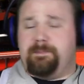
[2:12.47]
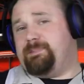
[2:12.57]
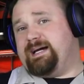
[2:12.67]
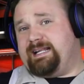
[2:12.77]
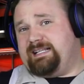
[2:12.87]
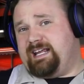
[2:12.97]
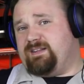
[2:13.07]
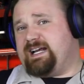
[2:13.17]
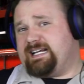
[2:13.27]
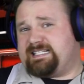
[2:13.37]
But, you
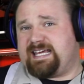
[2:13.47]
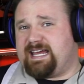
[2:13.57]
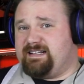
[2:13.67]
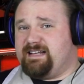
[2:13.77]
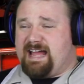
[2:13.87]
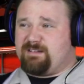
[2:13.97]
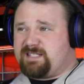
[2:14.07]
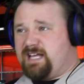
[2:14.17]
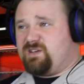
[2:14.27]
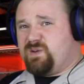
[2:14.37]
know, like I said,
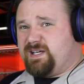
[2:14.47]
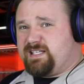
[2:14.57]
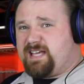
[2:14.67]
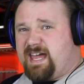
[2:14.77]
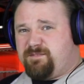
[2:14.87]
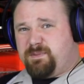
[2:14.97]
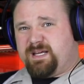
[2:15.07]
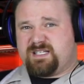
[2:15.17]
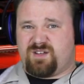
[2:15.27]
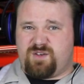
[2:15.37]
outside noise kind of
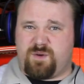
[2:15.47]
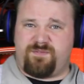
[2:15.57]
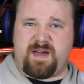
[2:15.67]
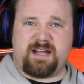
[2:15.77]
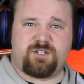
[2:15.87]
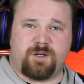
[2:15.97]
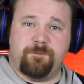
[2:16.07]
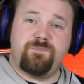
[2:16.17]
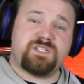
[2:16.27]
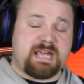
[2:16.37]
plays into a factor.
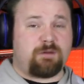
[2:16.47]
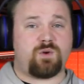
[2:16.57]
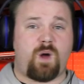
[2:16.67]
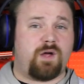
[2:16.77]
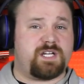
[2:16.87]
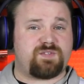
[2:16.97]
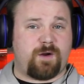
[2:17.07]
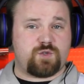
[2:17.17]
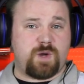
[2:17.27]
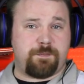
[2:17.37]
Sound quality, as
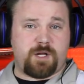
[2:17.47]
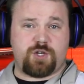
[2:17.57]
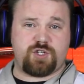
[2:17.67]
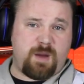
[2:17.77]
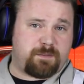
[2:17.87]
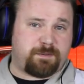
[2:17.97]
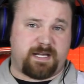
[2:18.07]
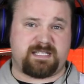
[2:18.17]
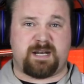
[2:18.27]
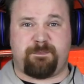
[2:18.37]
far as reproduction, I would
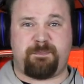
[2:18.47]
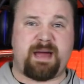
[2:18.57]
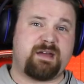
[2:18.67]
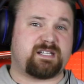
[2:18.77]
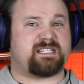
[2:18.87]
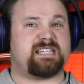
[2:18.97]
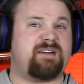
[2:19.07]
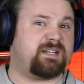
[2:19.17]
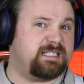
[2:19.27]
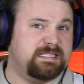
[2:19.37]
place at about a
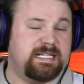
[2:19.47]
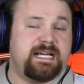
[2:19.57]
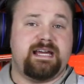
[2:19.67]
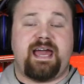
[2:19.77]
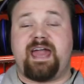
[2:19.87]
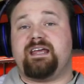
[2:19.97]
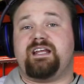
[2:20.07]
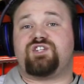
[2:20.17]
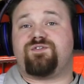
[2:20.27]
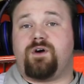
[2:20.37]
7. And
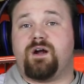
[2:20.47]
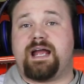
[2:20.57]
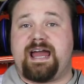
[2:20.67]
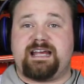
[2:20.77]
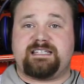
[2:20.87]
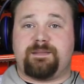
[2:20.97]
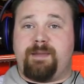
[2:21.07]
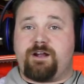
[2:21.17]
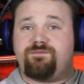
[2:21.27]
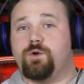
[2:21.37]
as far as the
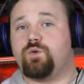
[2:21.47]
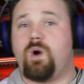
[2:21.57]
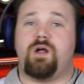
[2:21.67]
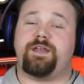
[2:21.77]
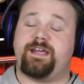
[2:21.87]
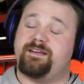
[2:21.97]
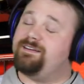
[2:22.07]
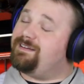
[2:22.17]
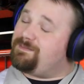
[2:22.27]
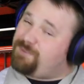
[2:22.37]
microphone quality,
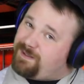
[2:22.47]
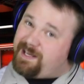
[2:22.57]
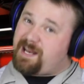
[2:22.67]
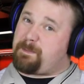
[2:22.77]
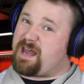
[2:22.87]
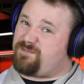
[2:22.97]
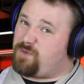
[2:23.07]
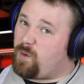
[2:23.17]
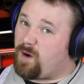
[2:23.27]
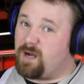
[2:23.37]
putting it at about a
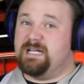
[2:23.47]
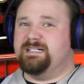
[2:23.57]
4.